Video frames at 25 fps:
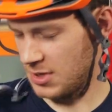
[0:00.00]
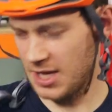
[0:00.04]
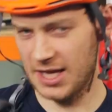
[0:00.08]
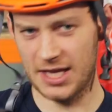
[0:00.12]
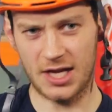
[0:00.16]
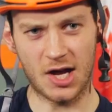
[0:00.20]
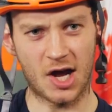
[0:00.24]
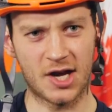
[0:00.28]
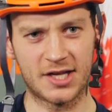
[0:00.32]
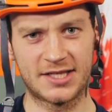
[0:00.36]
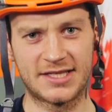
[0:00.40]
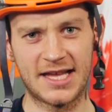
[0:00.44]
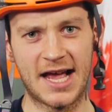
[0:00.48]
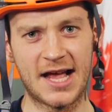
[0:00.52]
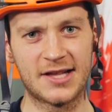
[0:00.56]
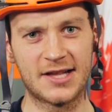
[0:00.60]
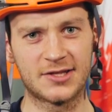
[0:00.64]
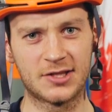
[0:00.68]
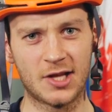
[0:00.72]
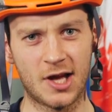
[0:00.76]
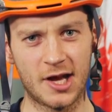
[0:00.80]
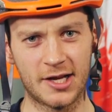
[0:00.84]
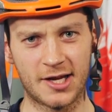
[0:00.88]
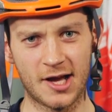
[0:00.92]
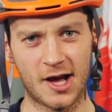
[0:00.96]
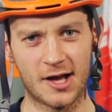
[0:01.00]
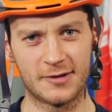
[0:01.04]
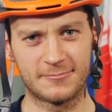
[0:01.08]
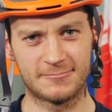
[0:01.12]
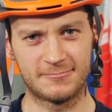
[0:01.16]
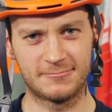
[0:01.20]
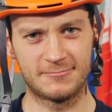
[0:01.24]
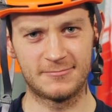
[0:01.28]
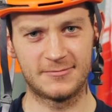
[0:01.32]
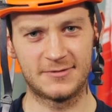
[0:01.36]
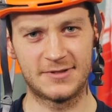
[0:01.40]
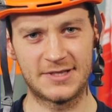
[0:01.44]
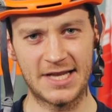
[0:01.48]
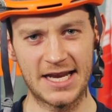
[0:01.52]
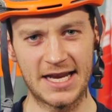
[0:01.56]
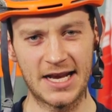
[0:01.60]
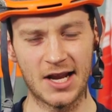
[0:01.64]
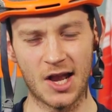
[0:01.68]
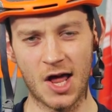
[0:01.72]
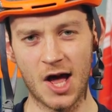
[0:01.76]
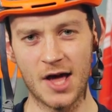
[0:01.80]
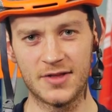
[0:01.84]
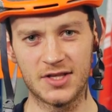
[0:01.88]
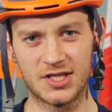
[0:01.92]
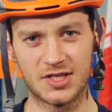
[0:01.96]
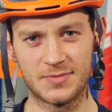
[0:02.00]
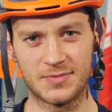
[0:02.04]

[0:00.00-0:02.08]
it kind of sounds like I didn't like the